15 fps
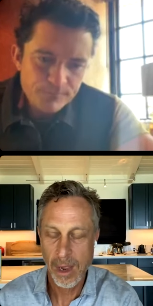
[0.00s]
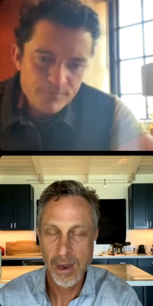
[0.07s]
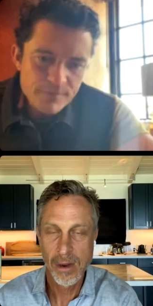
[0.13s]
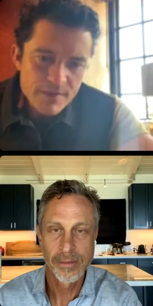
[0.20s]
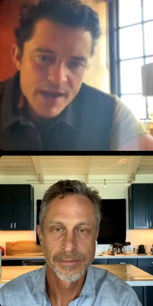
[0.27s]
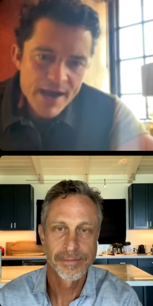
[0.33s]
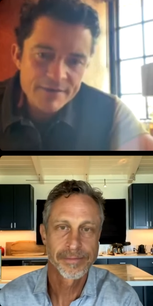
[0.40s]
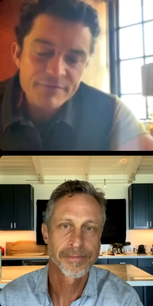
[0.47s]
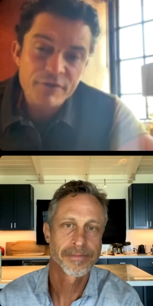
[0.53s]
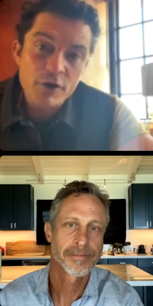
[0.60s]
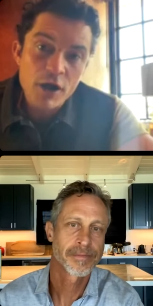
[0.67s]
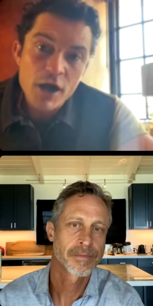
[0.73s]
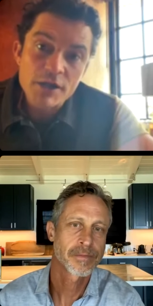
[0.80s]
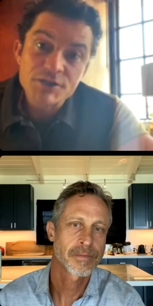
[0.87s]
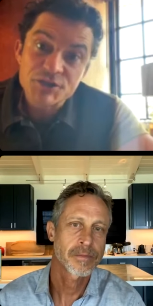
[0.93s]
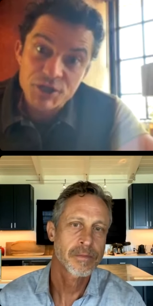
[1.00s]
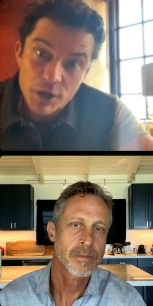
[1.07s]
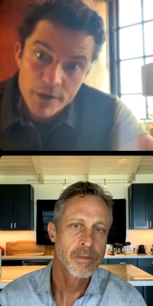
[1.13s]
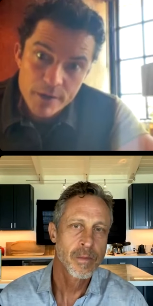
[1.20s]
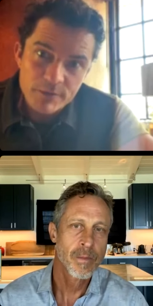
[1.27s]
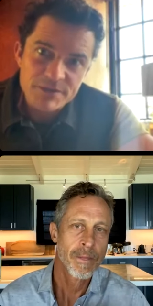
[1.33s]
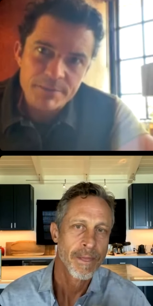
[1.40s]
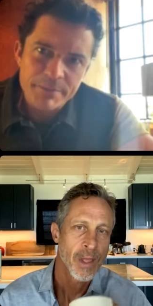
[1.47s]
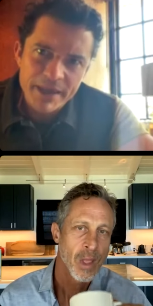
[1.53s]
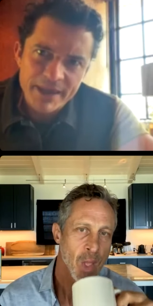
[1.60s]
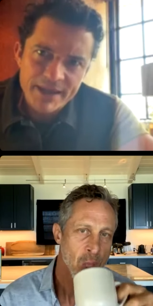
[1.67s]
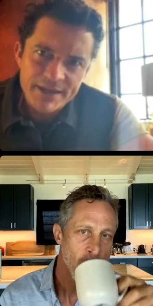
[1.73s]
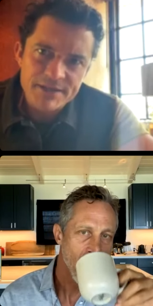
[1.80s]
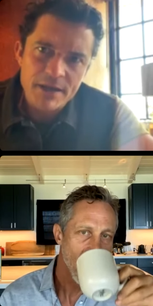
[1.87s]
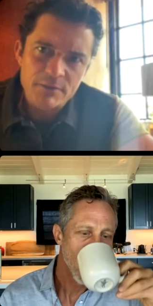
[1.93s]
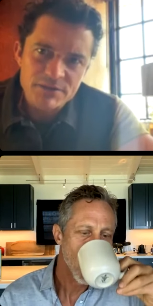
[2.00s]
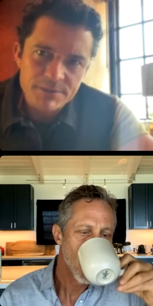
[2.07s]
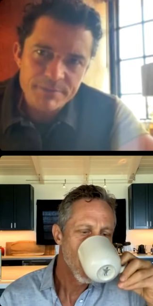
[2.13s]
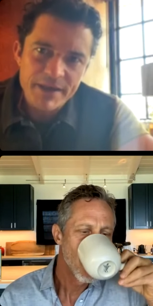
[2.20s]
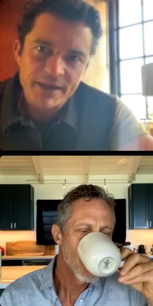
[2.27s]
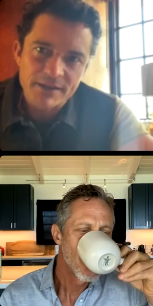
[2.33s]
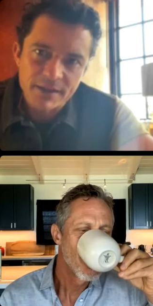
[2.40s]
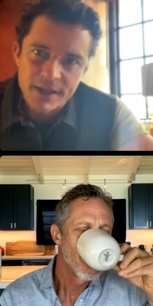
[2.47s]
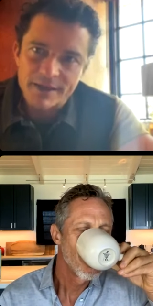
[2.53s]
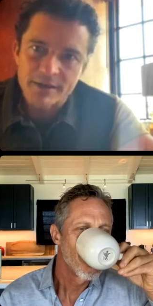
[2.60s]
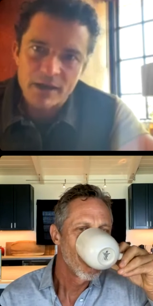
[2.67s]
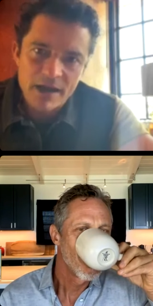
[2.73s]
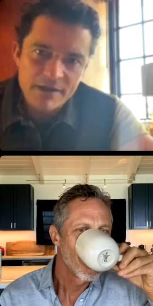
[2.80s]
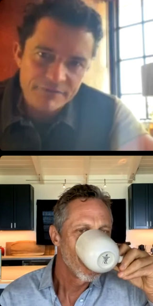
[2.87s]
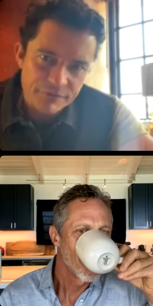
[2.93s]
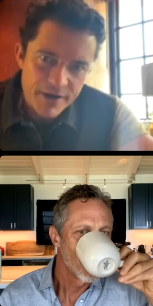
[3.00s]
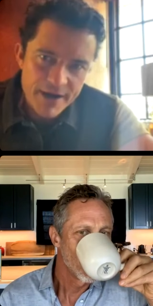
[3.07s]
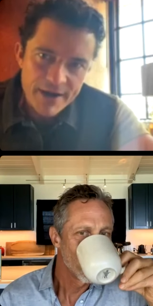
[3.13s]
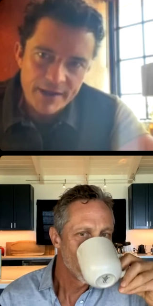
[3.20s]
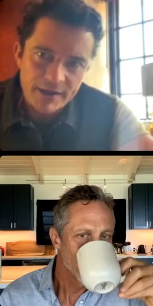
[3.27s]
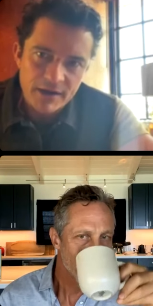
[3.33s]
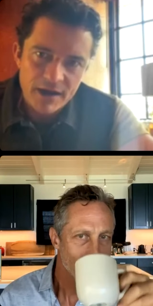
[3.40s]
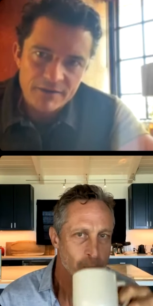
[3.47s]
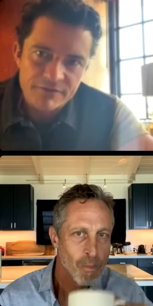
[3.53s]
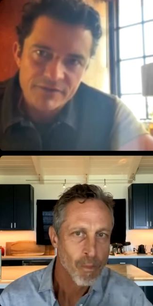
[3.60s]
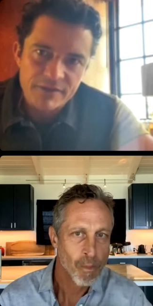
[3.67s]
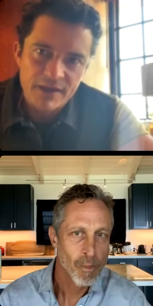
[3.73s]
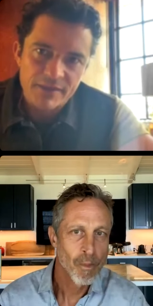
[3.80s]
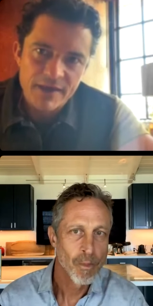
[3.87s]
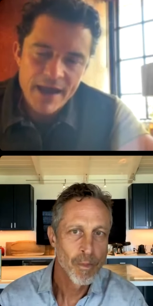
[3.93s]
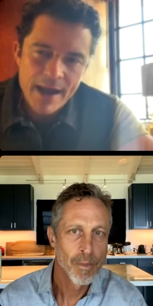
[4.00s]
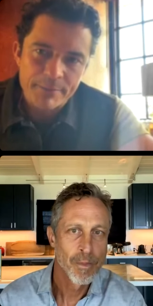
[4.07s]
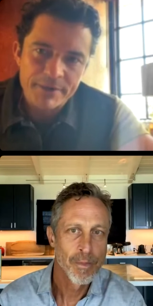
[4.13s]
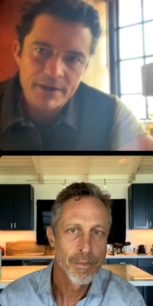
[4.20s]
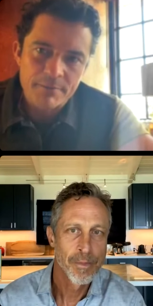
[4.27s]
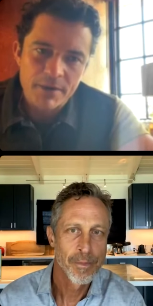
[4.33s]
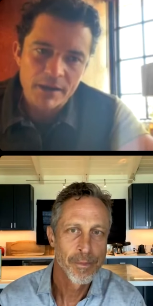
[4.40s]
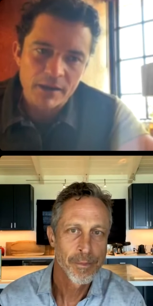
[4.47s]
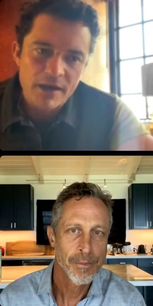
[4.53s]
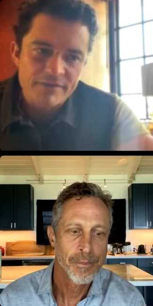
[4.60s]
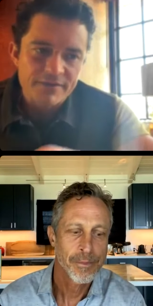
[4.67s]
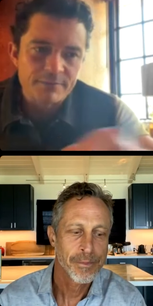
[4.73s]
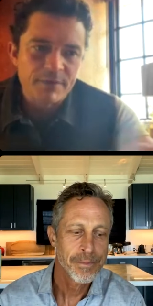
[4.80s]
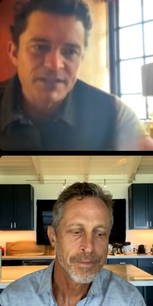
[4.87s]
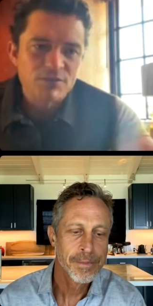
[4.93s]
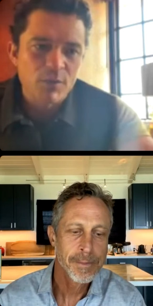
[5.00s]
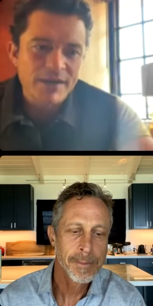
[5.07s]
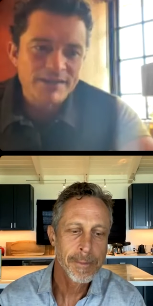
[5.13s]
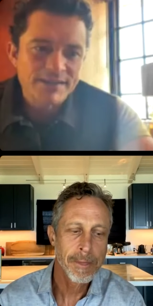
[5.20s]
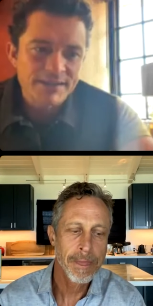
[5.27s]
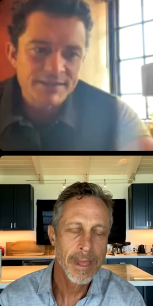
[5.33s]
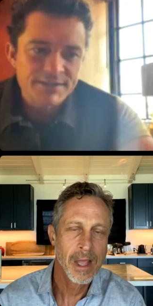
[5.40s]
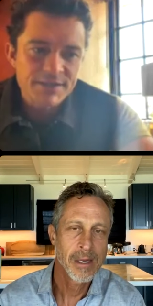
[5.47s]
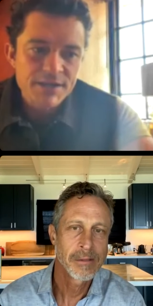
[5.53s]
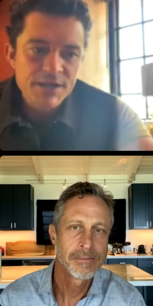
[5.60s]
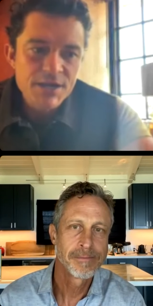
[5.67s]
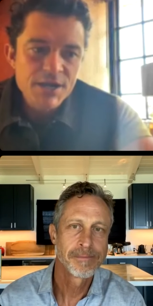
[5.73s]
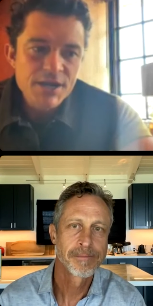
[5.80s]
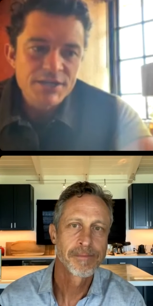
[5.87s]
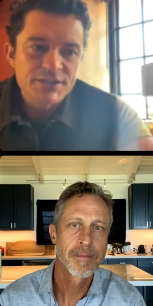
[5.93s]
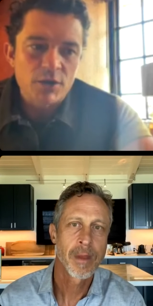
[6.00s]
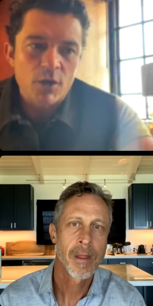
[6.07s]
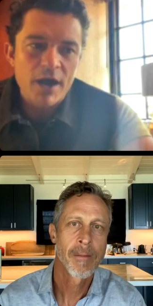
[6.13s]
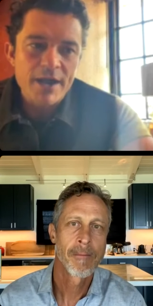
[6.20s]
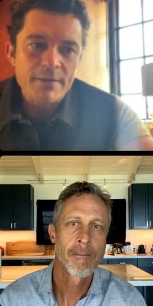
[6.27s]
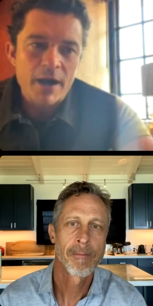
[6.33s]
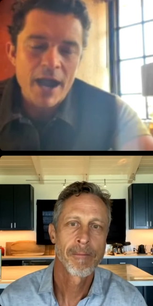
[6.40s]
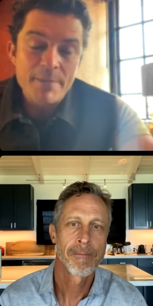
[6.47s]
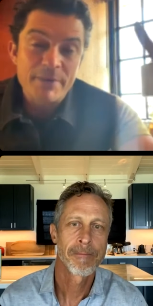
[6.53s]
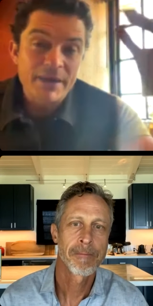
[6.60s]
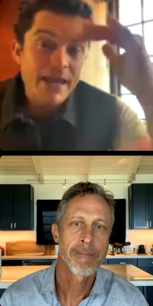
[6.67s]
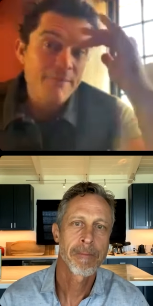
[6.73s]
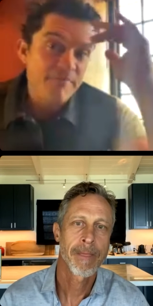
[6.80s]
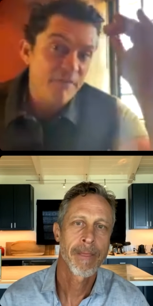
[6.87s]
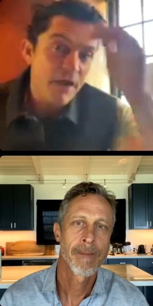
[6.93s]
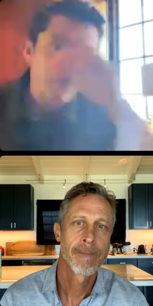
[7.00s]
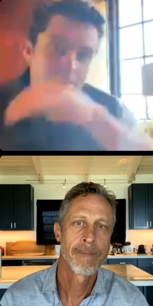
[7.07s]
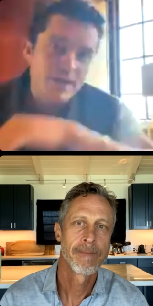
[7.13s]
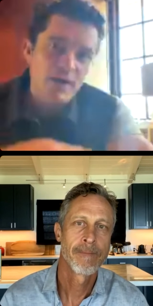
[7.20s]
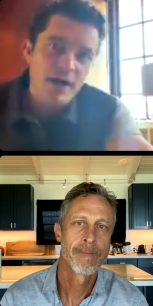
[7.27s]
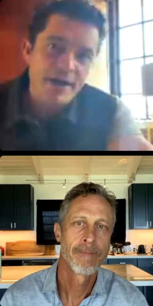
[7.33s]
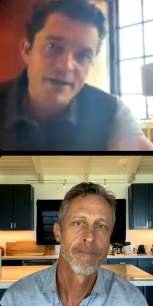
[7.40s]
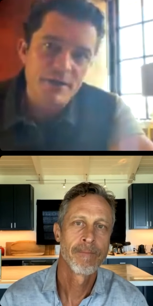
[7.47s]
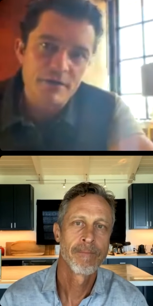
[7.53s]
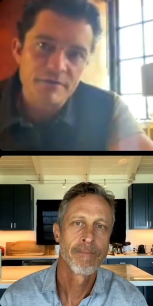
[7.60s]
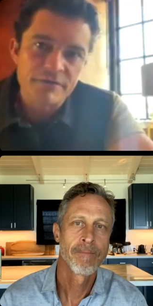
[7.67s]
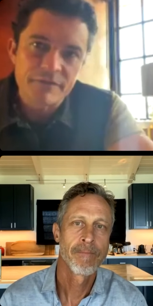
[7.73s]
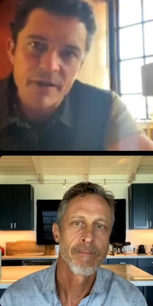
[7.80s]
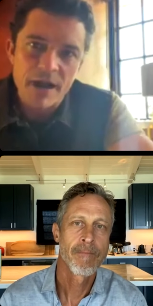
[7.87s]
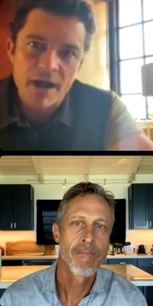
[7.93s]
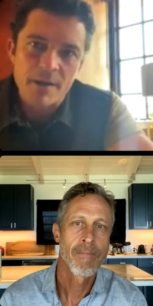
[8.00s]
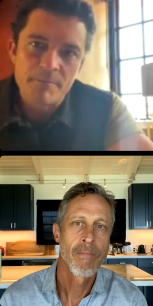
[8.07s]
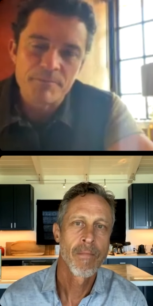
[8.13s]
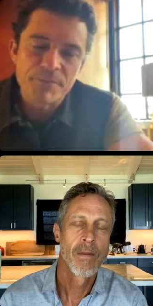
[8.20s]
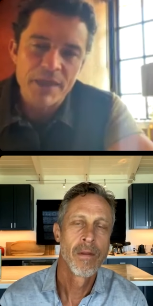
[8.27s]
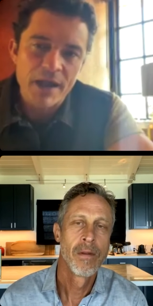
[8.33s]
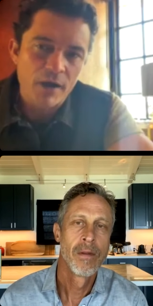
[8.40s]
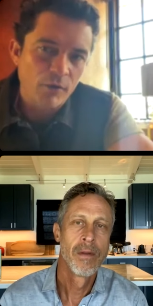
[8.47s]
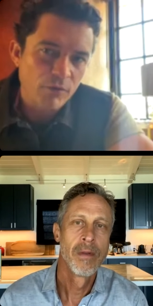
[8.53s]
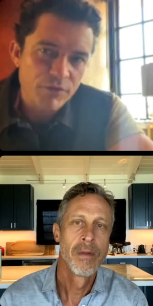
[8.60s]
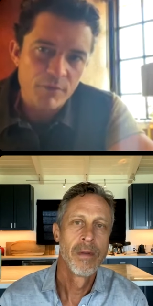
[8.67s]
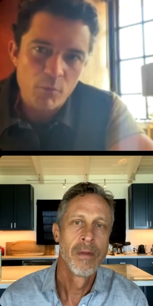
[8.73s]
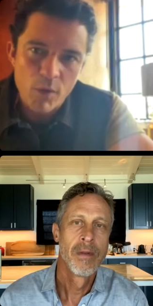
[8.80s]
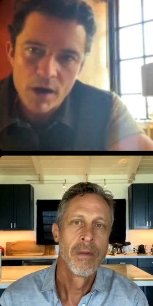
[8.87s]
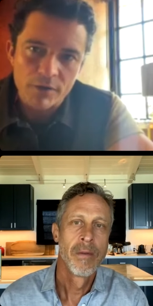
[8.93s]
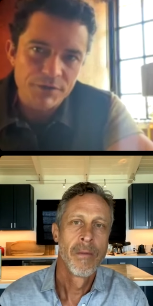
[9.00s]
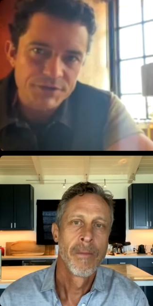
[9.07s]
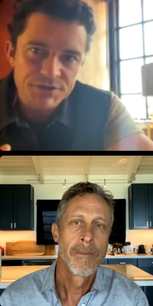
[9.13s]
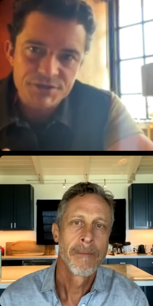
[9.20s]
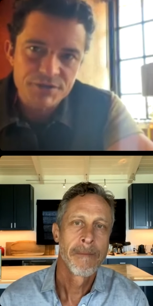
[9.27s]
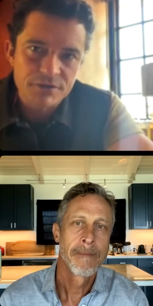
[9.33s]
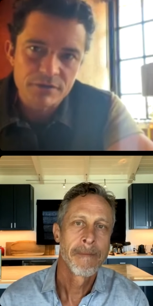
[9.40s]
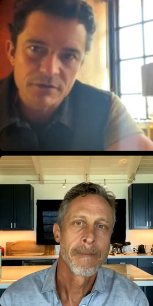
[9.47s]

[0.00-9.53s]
Speaker 1: Oh. And for so it was a big it was a big like life threatening kind of thing that happened in my life in my 20s. So I I became very kind of um, health and wellness